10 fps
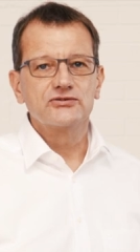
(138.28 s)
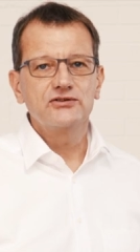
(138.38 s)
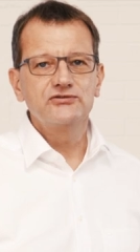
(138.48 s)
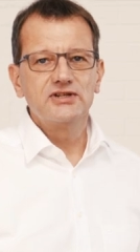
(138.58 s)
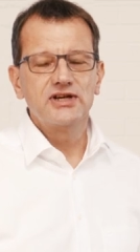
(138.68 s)
The
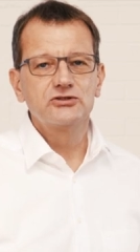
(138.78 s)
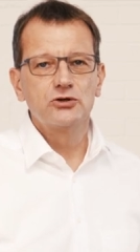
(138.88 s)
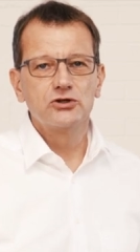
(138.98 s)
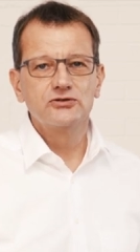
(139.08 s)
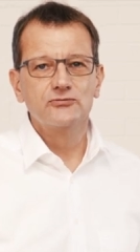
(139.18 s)
safety
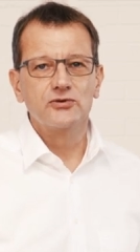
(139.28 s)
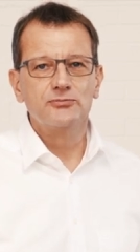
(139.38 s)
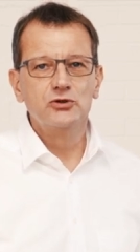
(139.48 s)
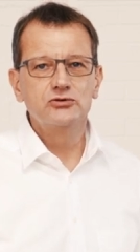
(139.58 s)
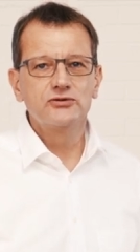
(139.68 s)
light curtain
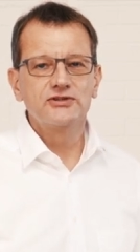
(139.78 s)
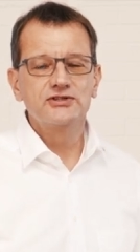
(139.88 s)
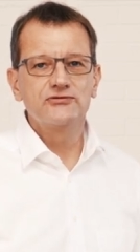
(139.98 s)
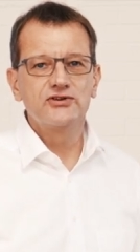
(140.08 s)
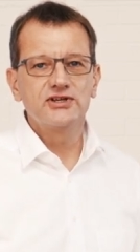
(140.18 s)
with Bluetooth
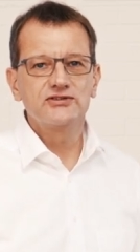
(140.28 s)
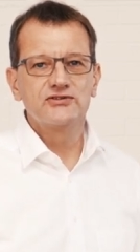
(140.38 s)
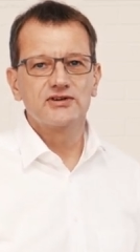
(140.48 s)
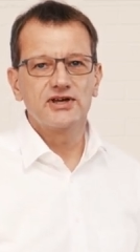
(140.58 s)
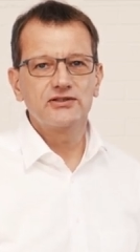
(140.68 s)

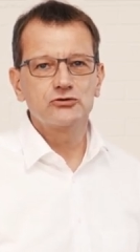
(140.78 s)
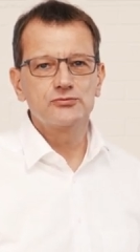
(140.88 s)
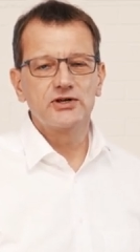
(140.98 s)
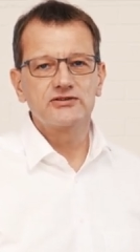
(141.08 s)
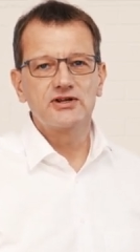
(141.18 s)
interface and
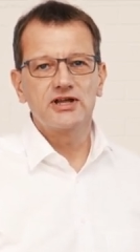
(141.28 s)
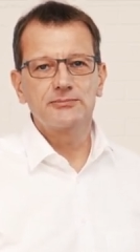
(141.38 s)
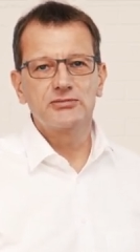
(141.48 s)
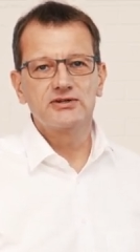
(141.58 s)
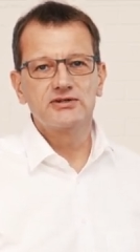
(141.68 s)
the
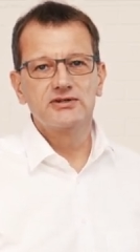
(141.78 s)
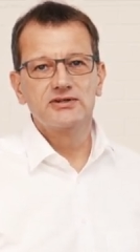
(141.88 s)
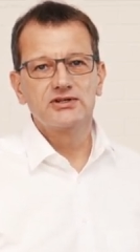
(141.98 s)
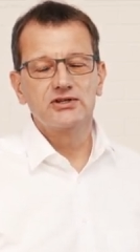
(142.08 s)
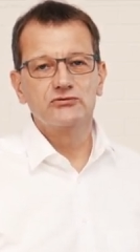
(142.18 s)
Schmersal app
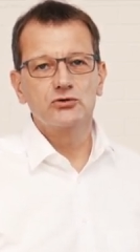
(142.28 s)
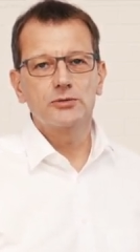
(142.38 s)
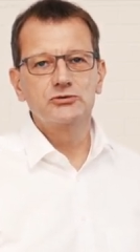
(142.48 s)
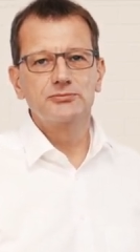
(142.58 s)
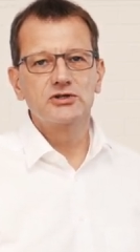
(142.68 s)
gives
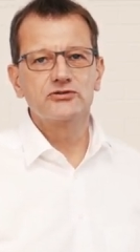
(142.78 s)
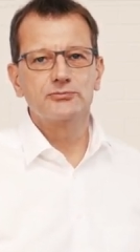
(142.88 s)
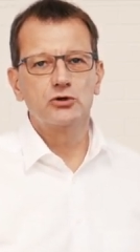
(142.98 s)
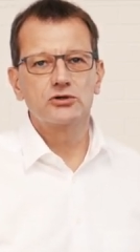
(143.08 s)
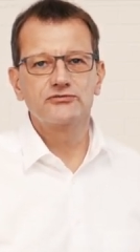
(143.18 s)
you optimal
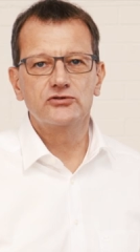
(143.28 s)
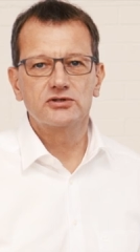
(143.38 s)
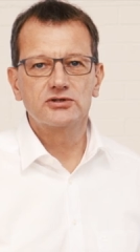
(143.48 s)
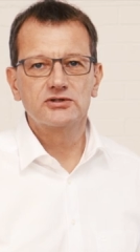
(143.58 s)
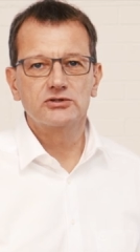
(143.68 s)
support
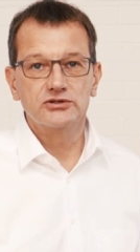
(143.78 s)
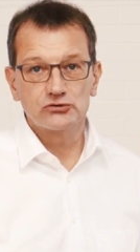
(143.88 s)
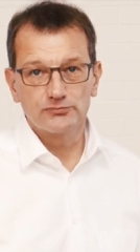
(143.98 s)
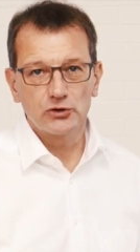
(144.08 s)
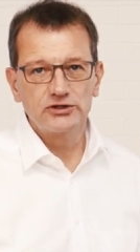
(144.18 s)
for
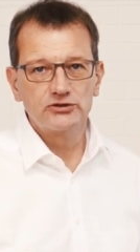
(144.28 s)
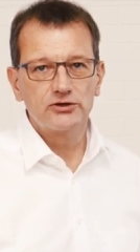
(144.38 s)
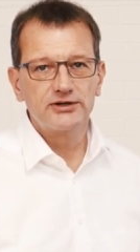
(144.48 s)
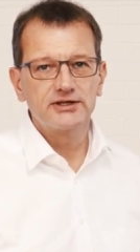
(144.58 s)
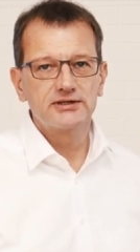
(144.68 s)
condition
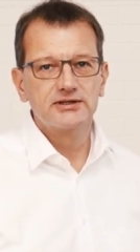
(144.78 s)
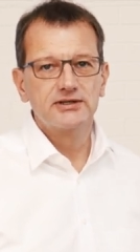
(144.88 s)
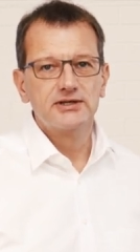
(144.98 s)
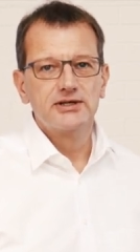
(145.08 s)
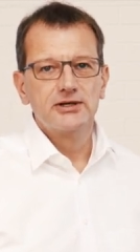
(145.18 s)
monitoring,
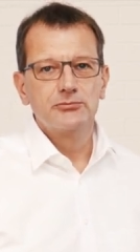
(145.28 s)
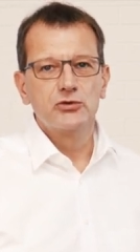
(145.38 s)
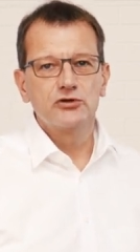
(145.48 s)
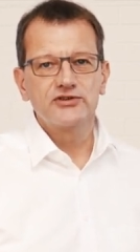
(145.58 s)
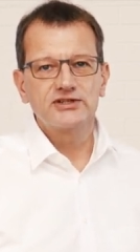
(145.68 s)

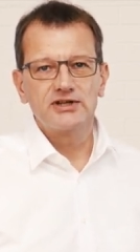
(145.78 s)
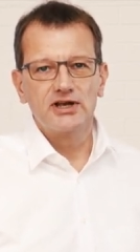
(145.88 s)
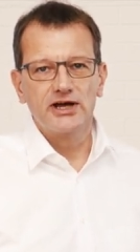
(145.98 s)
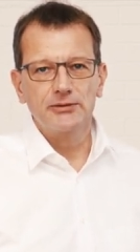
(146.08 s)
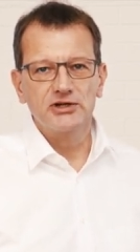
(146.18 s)
perfect
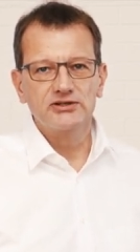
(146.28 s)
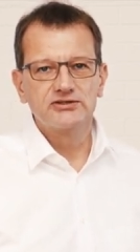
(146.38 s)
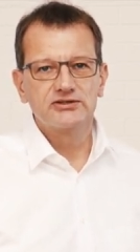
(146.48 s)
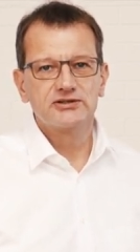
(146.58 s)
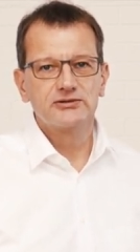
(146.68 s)

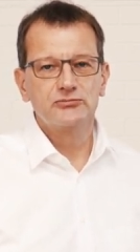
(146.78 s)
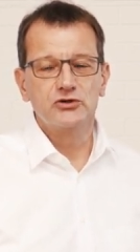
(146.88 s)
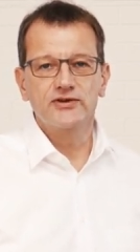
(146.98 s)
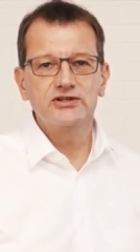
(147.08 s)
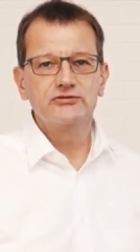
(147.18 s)
alignment,
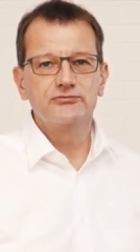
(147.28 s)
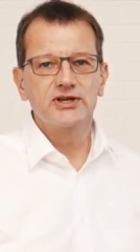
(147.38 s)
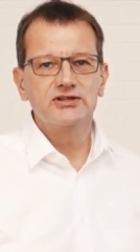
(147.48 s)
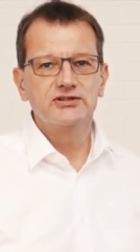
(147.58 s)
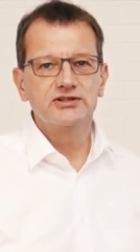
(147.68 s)

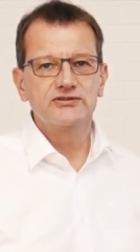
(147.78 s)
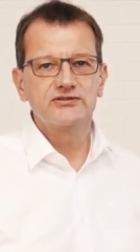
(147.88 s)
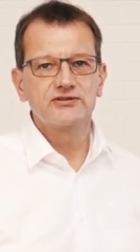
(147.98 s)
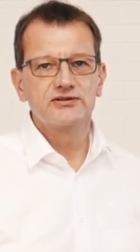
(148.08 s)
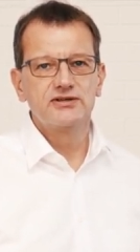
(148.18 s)
preventive
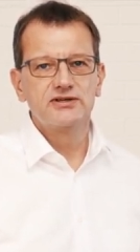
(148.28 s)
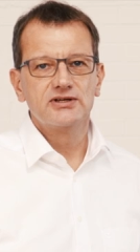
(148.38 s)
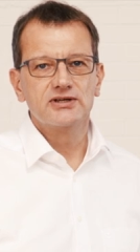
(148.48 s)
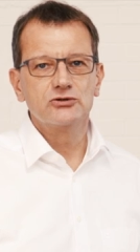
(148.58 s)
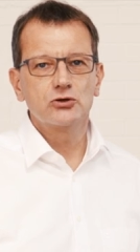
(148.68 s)
maintenance,
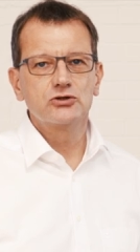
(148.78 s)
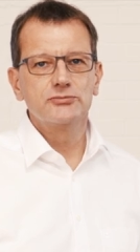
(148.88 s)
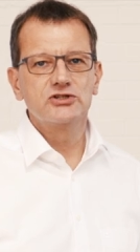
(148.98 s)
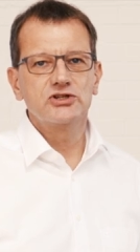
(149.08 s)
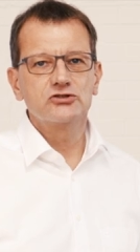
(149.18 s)
and
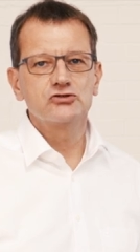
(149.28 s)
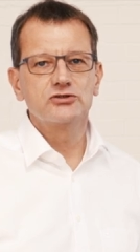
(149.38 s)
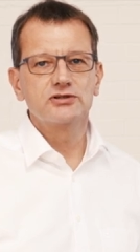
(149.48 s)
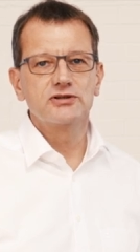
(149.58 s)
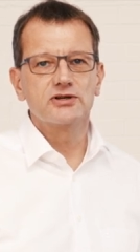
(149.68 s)

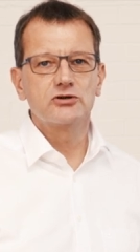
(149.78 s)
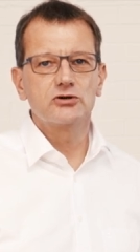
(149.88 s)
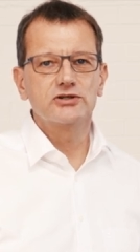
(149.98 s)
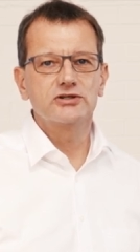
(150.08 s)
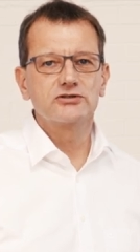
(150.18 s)
documentation
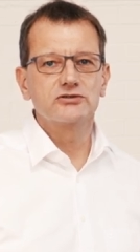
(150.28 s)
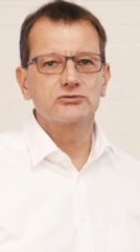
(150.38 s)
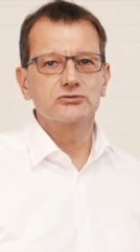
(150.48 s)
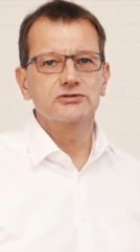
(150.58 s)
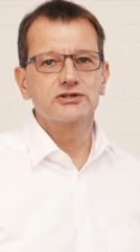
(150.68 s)
according
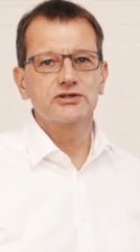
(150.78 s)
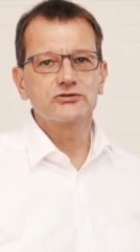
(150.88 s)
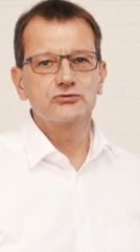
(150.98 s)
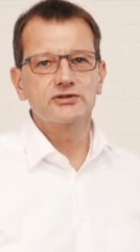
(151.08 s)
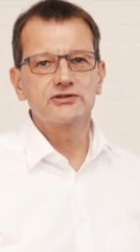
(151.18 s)
to
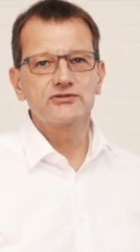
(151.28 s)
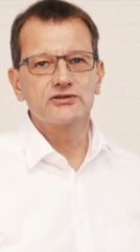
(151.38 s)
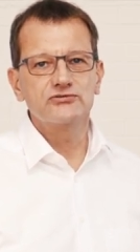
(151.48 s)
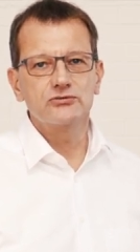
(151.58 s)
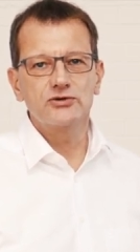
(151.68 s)
industrial safety